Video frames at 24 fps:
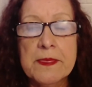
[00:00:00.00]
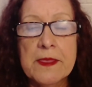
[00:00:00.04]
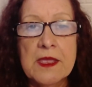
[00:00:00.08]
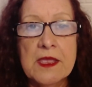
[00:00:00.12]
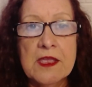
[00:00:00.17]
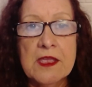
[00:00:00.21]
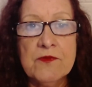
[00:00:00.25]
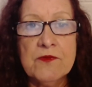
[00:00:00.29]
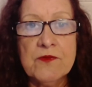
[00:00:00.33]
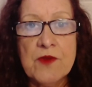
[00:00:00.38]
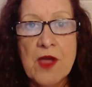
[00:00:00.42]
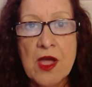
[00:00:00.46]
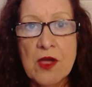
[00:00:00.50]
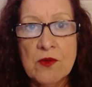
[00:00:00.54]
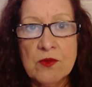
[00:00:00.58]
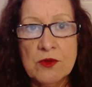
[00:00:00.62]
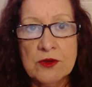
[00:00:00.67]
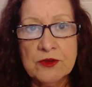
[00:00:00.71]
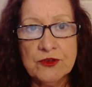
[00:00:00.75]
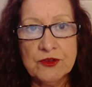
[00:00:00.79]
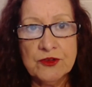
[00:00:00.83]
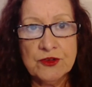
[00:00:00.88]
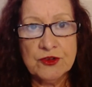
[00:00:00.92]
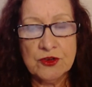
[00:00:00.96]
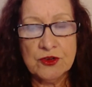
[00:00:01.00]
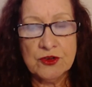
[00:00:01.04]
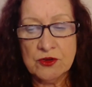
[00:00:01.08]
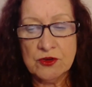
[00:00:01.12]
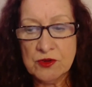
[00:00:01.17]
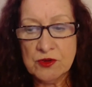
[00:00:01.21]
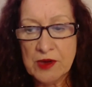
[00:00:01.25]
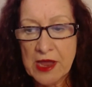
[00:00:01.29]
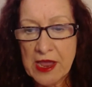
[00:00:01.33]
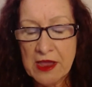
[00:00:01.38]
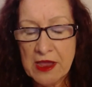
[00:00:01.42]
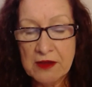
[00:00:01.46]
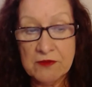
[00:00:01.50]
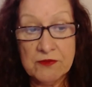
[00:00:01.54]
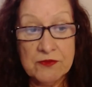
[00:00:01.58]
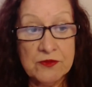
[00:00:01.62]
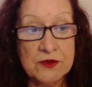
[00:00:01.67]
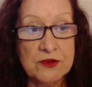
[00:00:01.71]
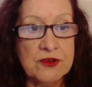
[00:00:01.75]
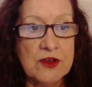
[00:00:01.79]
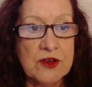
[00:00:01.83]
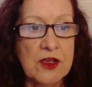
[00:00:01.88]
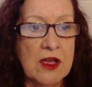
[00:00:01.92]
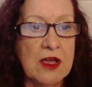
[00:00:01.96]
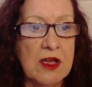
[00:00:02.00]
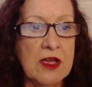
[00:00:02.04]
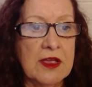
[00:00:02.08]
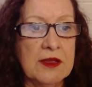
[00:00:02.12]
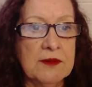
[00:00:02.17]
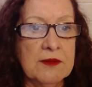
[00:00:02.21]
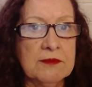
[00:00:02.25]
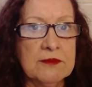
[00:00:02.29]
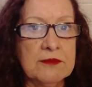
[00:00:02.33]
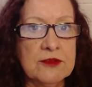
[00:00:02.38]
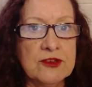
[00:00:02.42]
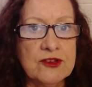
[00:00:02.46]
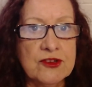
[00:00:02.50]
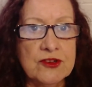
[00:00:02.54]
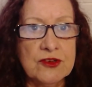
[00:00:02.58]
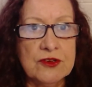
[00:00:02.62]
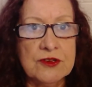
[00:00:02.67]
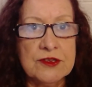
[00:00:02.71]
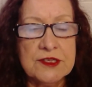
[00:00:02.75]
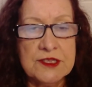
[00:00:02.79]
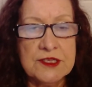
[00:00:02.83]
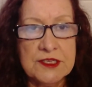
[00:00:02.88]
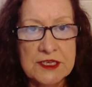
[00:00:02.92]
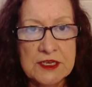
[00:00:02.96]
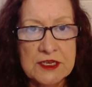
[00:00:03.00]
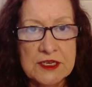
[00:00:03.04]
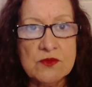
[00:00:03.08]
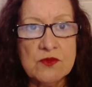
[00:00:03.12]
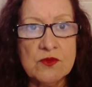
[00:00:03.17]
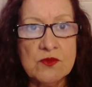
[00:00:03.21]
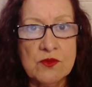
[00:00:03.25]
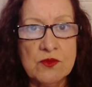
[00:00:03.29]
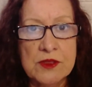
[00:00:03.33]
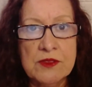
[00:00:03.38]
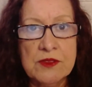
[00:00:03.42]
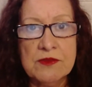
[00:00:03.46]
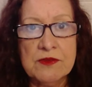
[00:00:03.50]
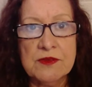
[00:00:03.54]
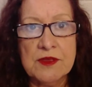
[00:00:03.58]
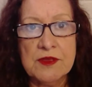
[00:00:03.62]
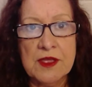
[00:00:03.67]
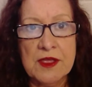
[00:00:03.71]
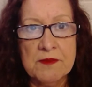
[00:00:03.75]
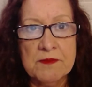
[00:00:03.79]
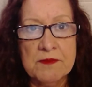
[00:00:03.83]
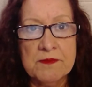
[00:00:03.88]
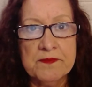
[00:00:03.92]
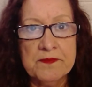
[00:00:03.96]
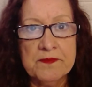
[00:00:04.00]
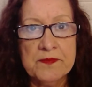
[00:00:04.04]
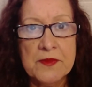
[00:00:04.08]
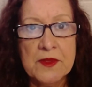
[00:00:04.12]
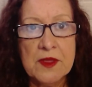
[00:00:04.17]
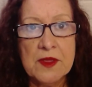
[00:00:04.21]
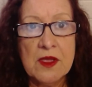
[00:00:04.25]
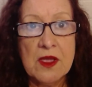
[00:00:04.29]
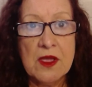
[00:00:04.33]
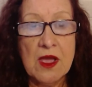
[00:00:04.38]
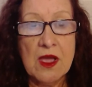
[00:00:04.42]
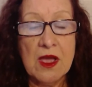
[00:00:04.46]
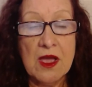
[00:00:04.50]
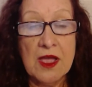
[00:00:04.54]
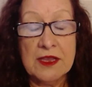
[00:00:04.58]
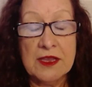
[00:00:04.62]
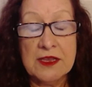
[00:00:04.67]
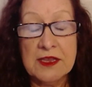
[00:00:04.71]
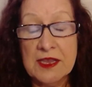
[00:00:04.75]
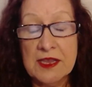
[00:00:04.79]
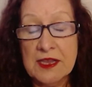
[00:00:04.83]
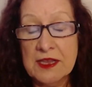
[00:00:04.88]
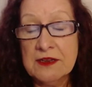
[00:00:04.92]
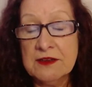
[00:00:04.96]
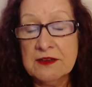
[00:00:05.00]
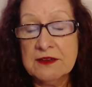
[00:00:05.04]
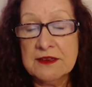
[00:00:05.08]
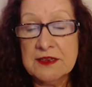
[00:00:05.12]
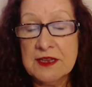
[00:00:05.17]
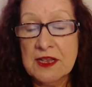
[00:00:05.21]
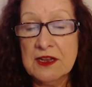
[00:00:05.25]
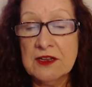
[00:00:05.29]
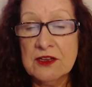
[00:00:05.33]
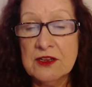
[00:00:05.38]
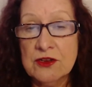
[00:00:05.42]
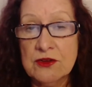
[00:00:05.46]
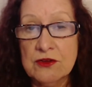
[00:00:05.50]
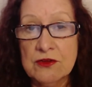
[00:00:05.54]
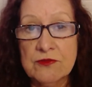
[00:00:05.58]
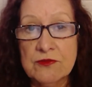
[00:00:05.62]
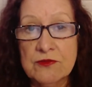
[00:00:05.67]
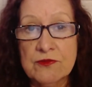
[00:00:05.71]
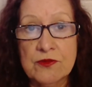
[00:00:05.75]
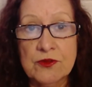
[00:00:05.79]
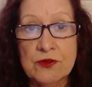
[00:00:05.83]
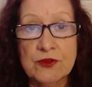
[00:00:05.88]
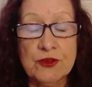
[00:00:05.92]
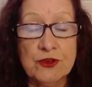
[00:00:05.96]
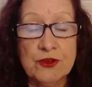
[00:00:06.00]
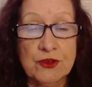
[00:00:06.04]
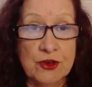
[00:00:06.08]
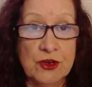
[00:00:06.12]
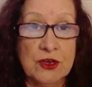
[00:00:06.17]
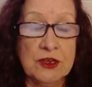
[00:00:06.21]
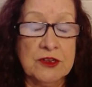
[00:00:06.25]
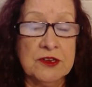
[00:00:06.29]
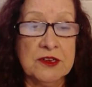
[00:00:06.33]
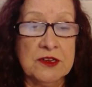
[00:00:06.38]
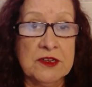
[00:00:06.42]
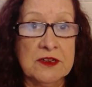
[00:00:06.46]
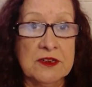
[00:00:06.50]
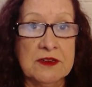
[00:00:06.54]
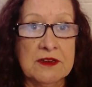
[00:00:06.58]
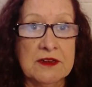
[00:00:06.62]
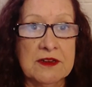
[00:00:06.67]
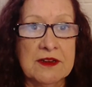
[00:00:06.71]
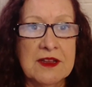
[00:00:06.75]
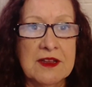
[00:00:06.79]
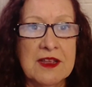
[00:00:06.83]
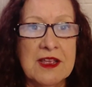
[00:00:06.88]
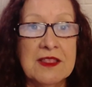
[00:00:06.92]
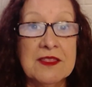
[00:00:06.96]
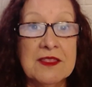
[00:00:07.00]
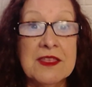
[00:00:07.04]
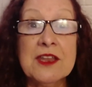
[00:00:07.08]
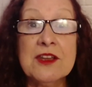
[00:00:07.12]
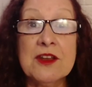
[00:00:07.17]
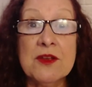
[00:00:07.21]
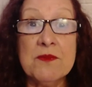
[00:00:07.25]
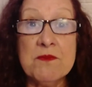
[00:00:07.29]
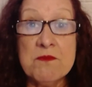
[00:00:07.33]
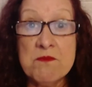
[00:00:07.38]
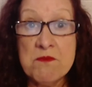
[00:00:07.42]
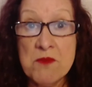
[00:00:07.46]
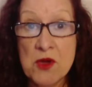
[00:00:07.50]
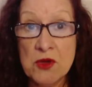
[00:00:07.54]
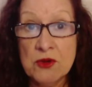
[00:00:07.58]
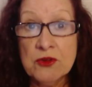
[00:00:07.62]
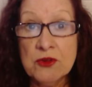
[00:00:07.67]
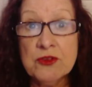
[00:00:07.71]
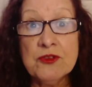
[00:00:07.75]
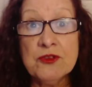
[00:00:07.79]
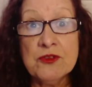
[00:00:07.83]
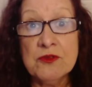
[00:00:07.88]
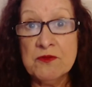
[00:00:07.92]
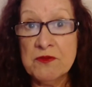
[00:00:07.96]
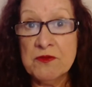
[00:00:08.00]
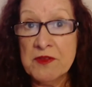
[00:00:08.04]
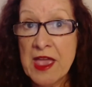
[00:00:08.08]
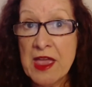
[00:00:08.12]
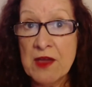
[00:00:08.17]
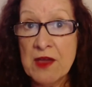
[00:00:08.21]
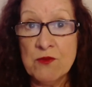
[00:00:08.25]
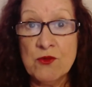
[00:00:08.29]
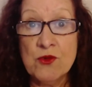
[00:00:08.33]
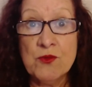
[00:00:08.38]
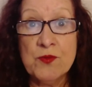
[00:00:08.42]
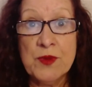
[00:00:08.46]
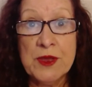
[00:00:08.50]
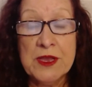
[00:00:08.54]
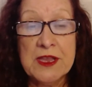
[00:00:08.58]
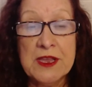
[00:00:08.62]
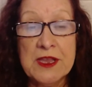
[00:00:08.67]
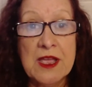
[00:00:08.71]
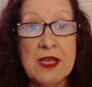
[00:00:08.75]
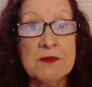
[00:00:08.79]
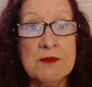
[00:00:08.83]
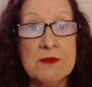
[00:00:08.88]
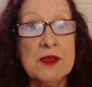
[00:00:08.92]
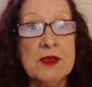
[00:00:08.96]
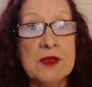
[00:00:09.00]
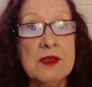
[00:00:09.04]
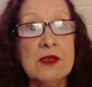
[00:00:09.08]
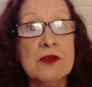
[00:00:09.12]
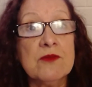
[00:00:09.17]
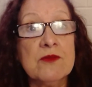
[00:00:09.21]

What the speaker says: if I was to have the time to sit with them, I can tell you for certain that most of that will be coming